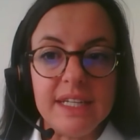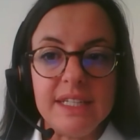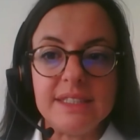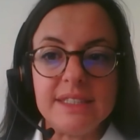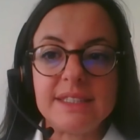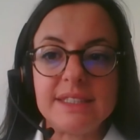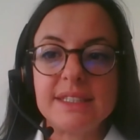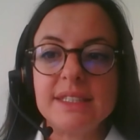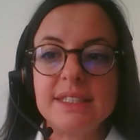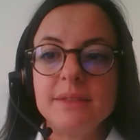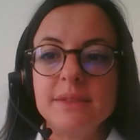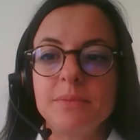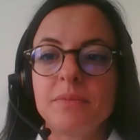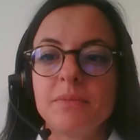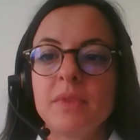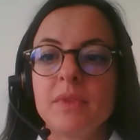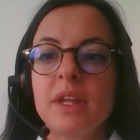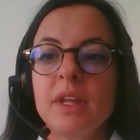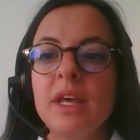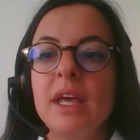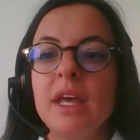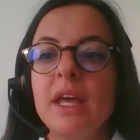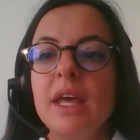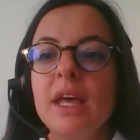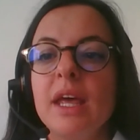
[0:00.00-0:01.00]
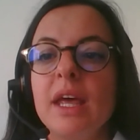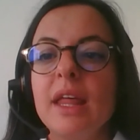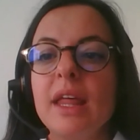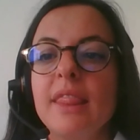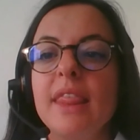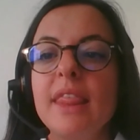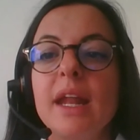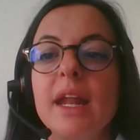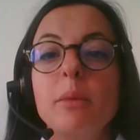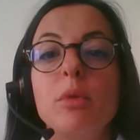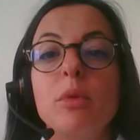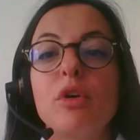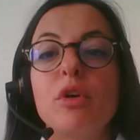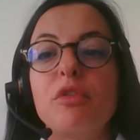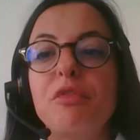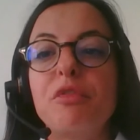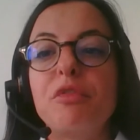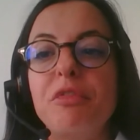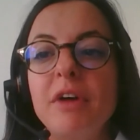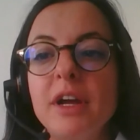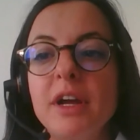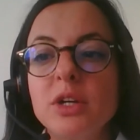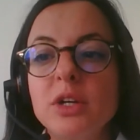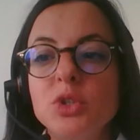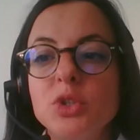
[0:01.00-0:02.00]
needs. The number of
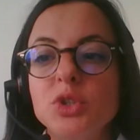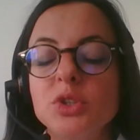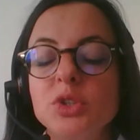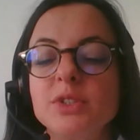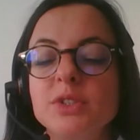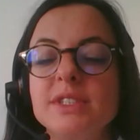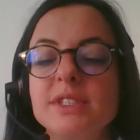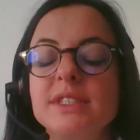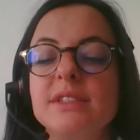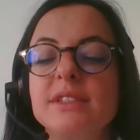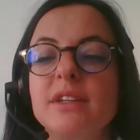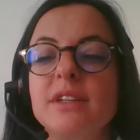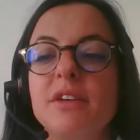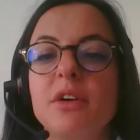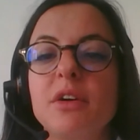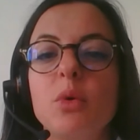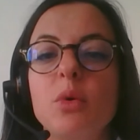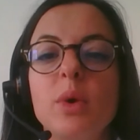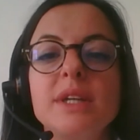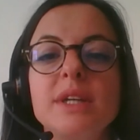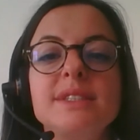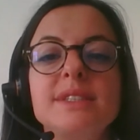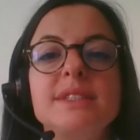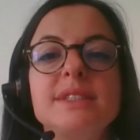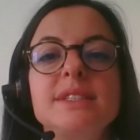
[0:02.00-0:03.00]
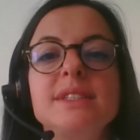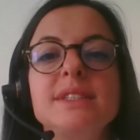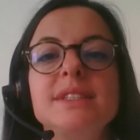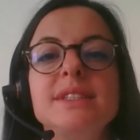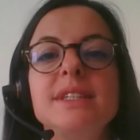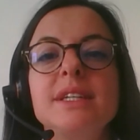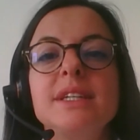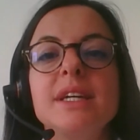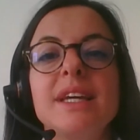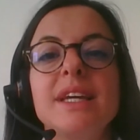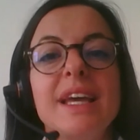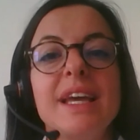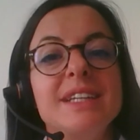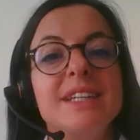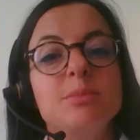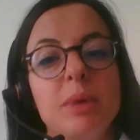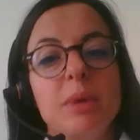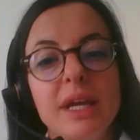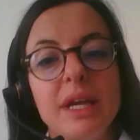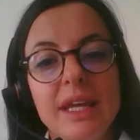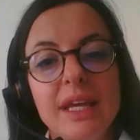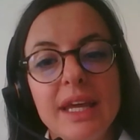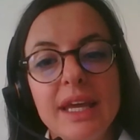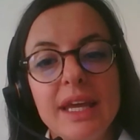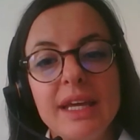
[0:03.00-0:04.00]
functions that are requested case
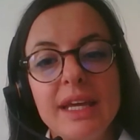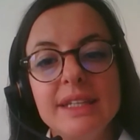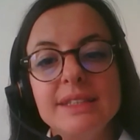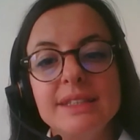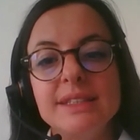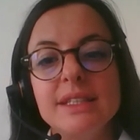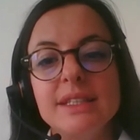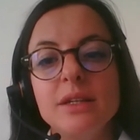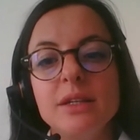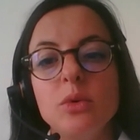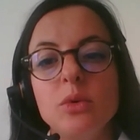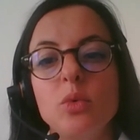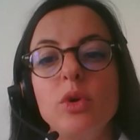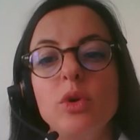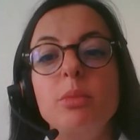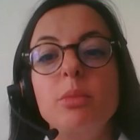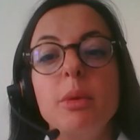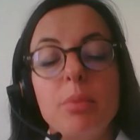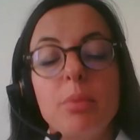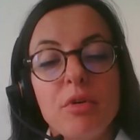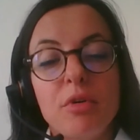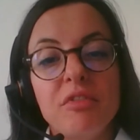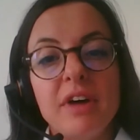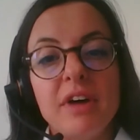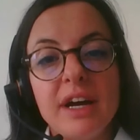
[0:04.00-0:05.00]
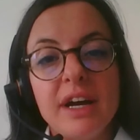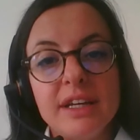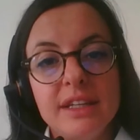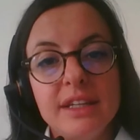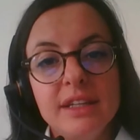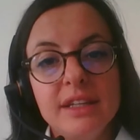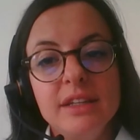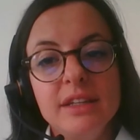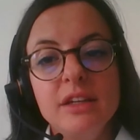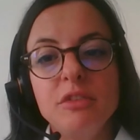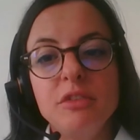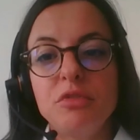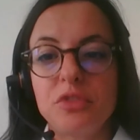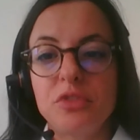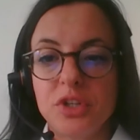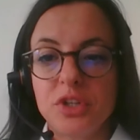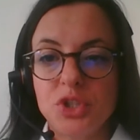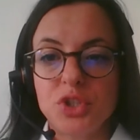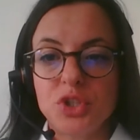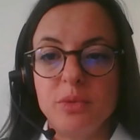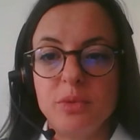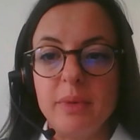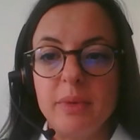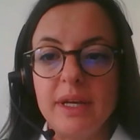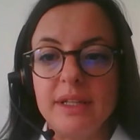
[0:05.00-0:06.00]
by case will be provided for
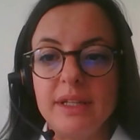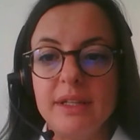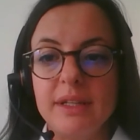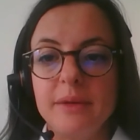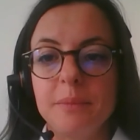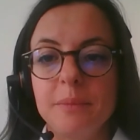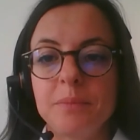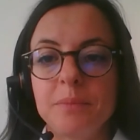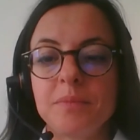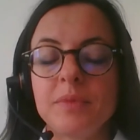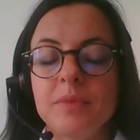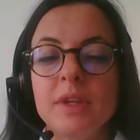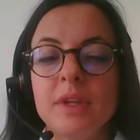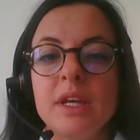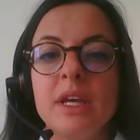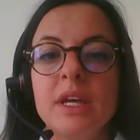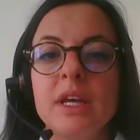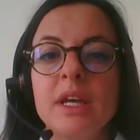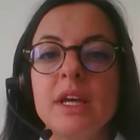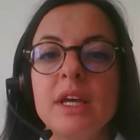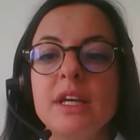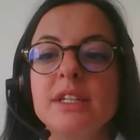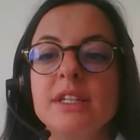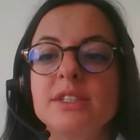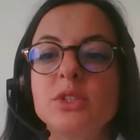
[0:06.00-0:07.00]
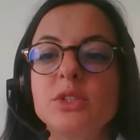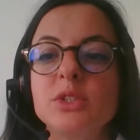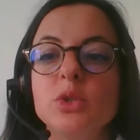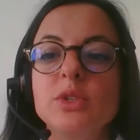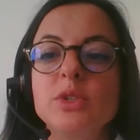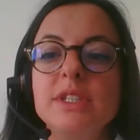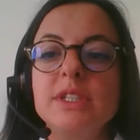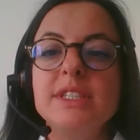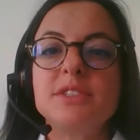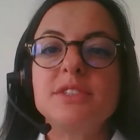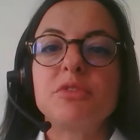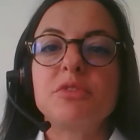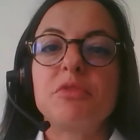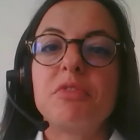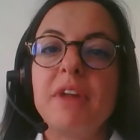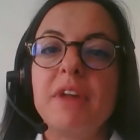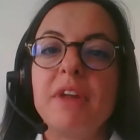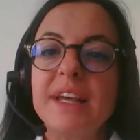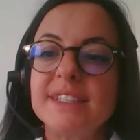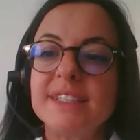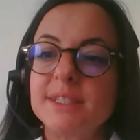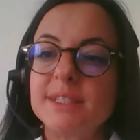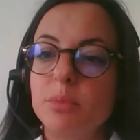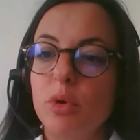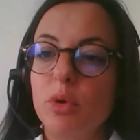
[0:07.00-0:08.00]
each demand. So this
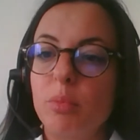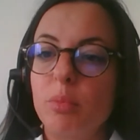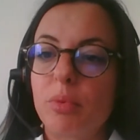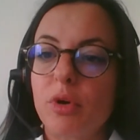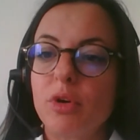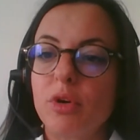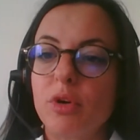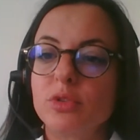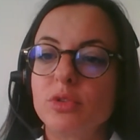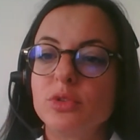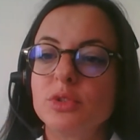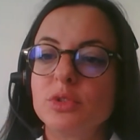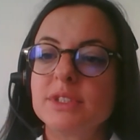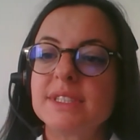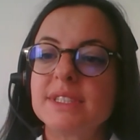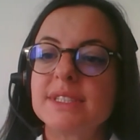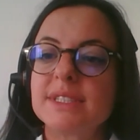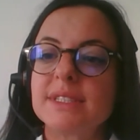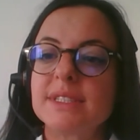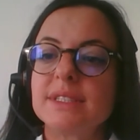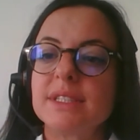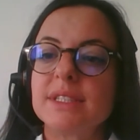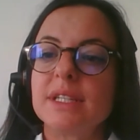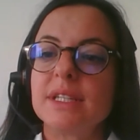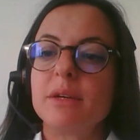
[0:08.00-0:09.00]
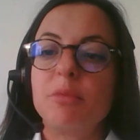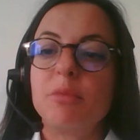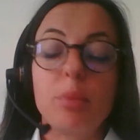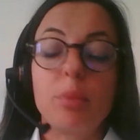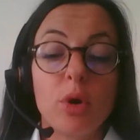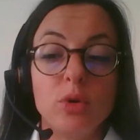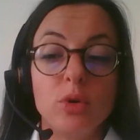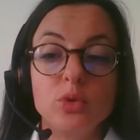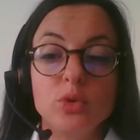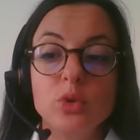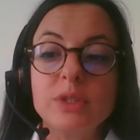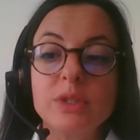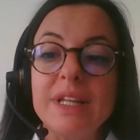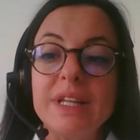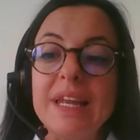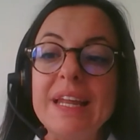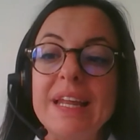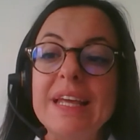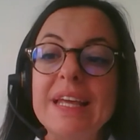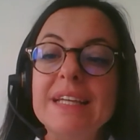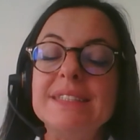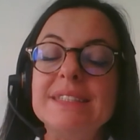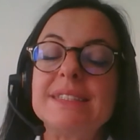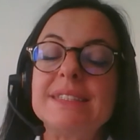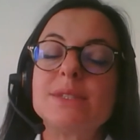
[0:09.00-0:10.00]
flexible product
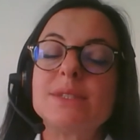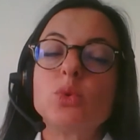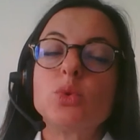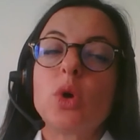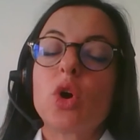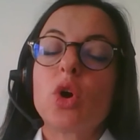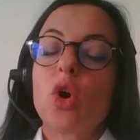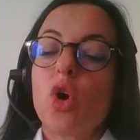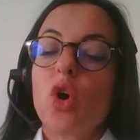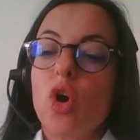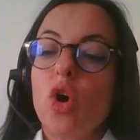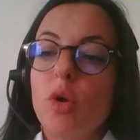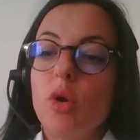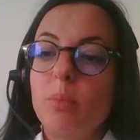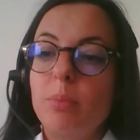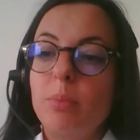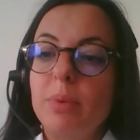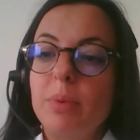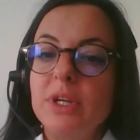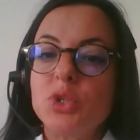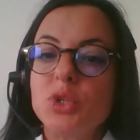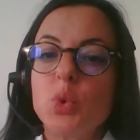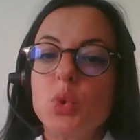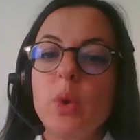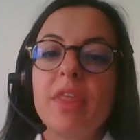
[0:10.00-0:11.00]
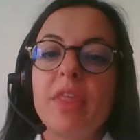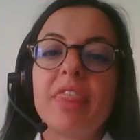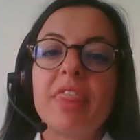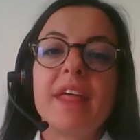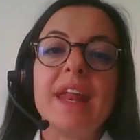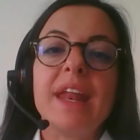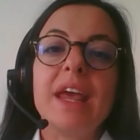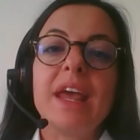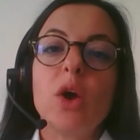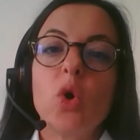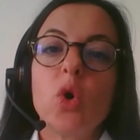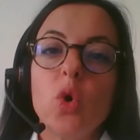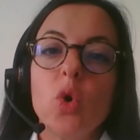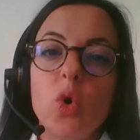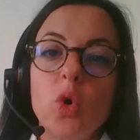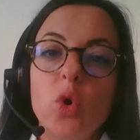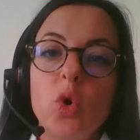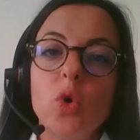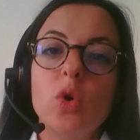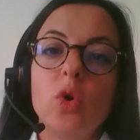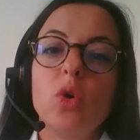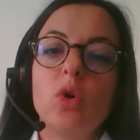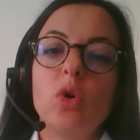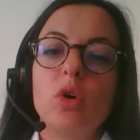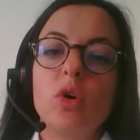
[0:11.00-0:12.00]
leads to accomplish with any
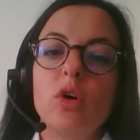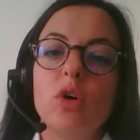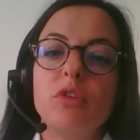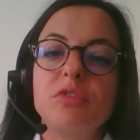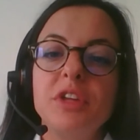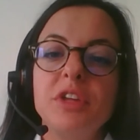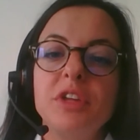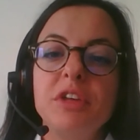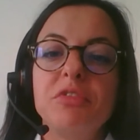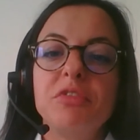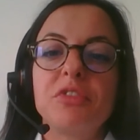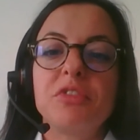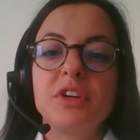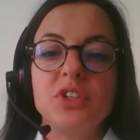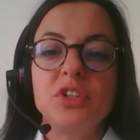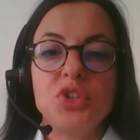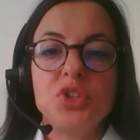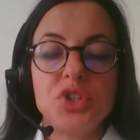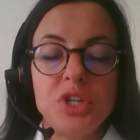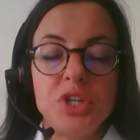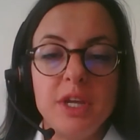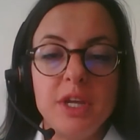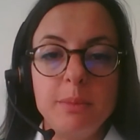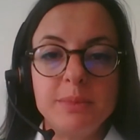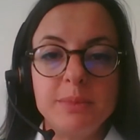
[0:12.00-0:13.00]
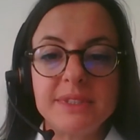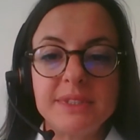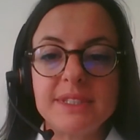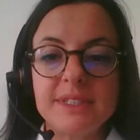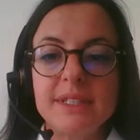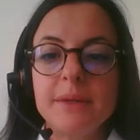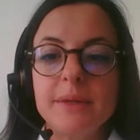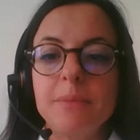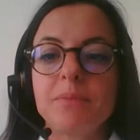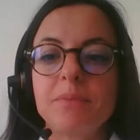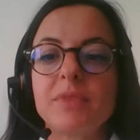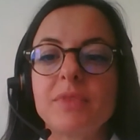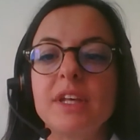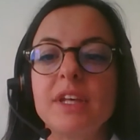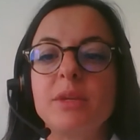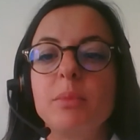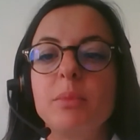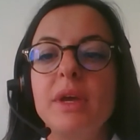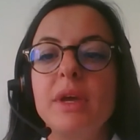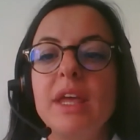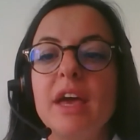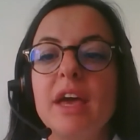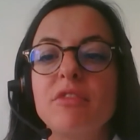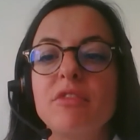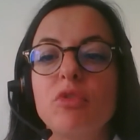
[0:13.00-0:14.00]
call of different ships that
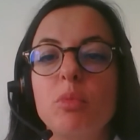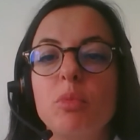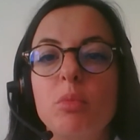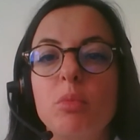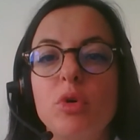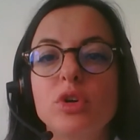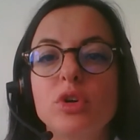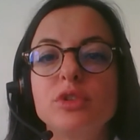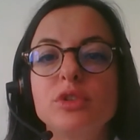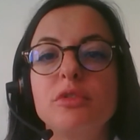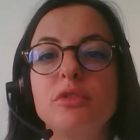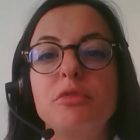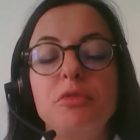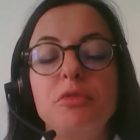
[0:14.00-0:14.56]
may have on board